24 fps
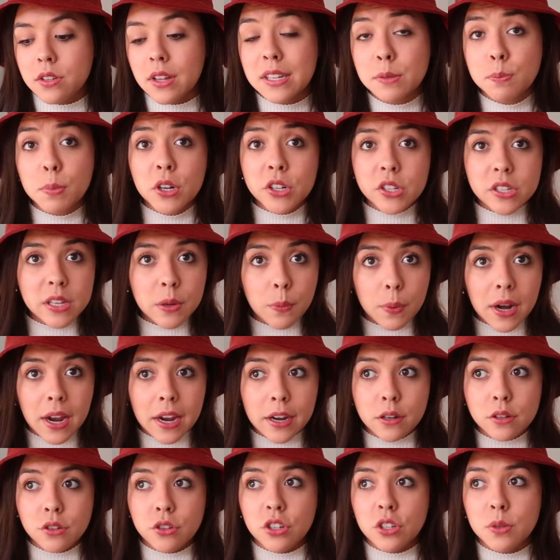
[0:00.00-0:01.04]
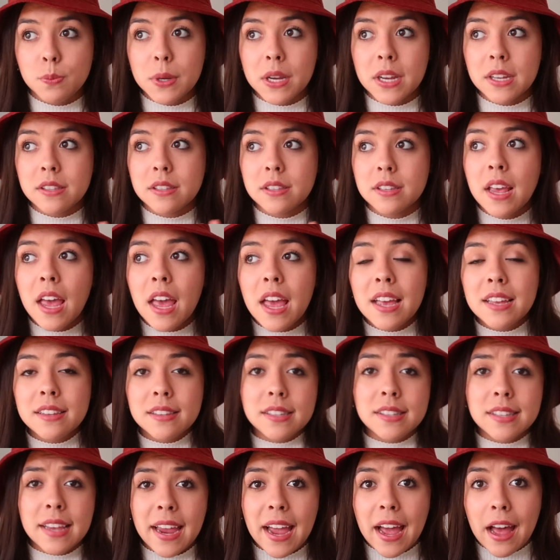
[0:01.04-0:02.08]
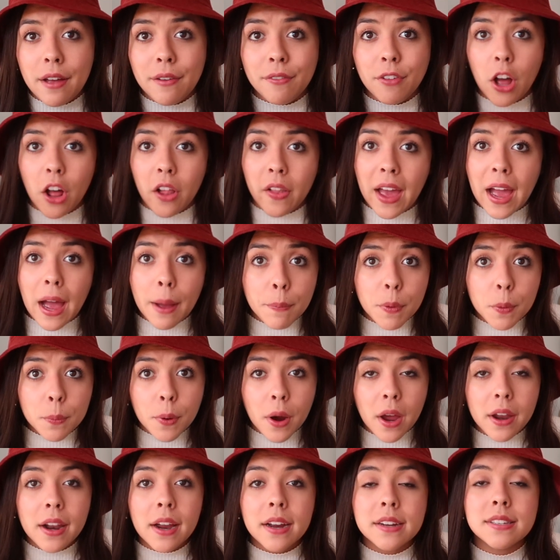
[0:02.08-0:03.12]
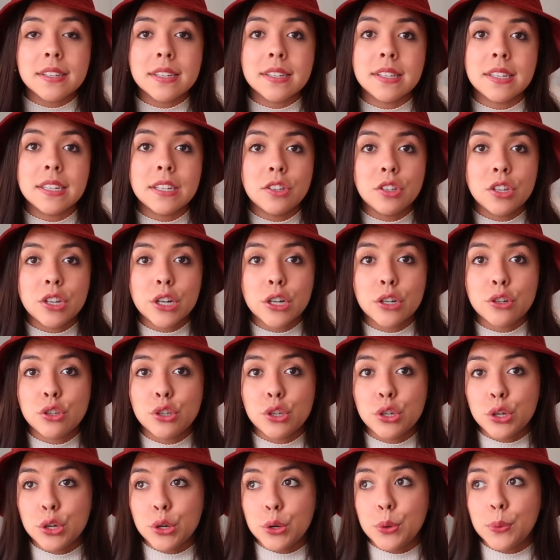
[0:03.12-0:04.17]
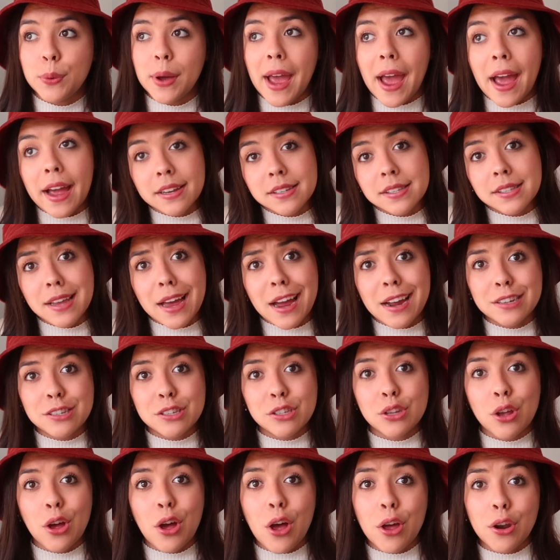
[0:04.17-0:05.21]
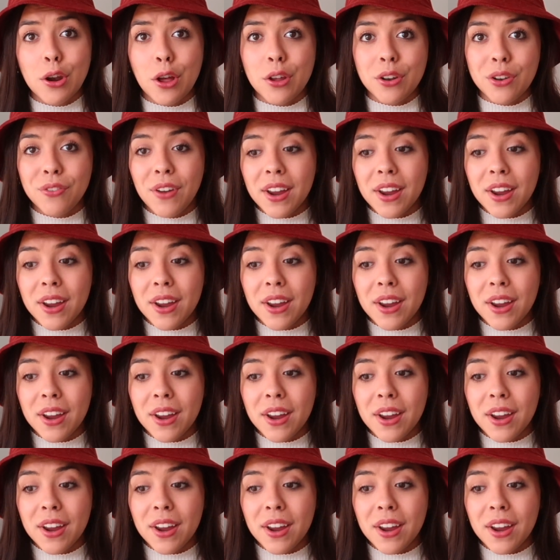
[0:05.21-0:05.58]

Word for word: So that's personally what I use, just because since I have all Apple products, it's easier to access on all